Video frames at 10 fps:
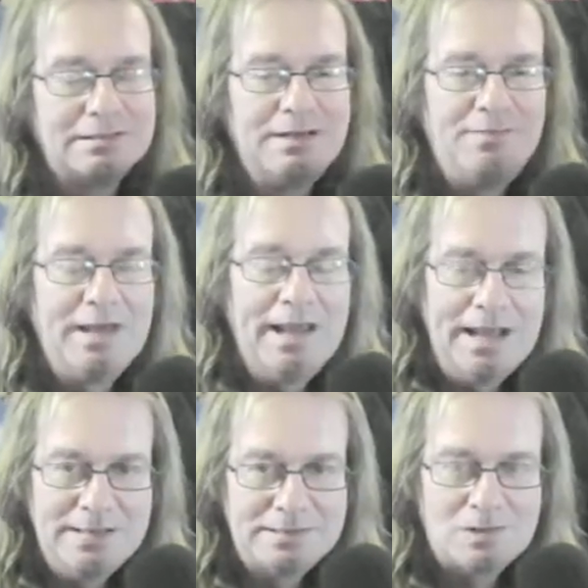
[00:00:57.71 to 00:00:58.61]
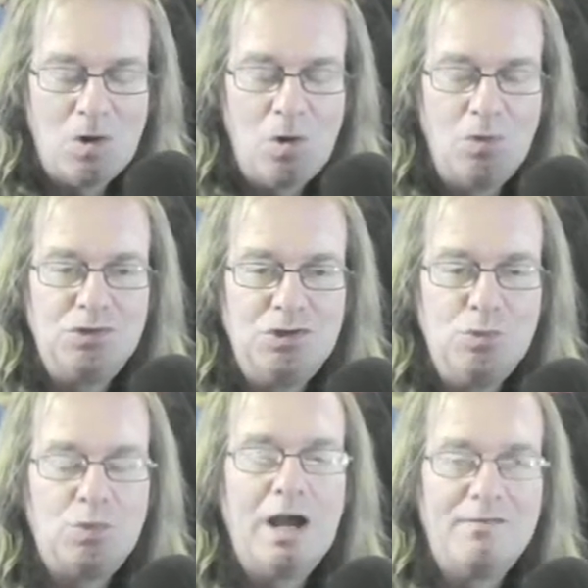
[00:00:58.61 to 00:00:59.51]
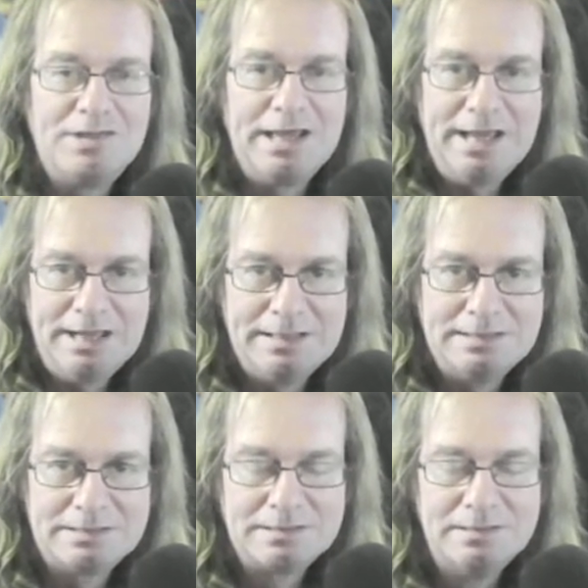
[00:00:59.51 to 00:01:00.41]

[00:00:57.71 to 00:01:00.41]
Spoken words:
If their hands are cold, you will cover their hands.